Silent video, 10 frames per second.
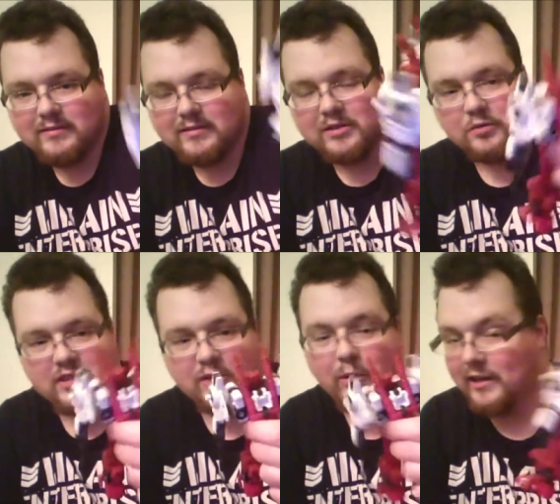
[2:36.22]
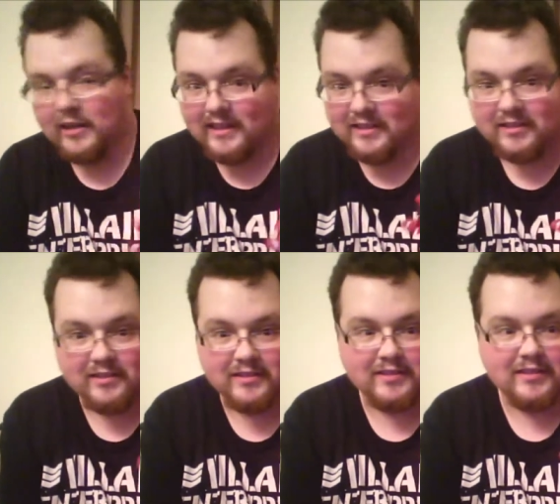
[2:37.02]
Don't see why not.
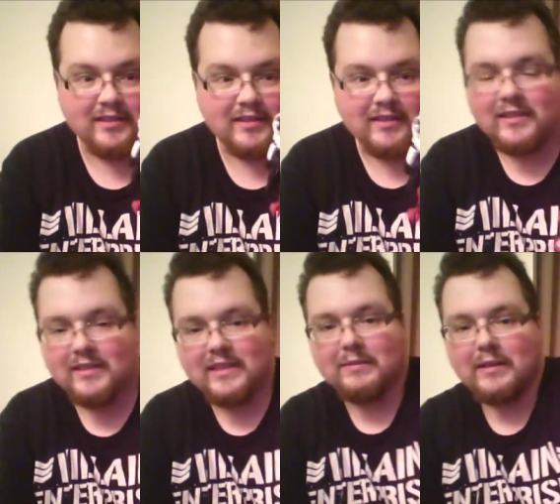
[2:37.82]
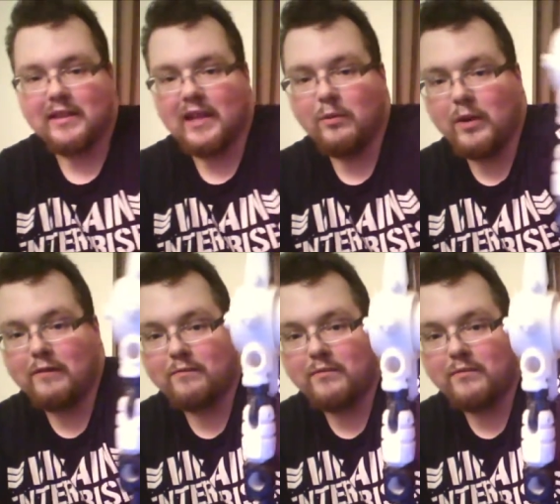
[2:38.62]
But that white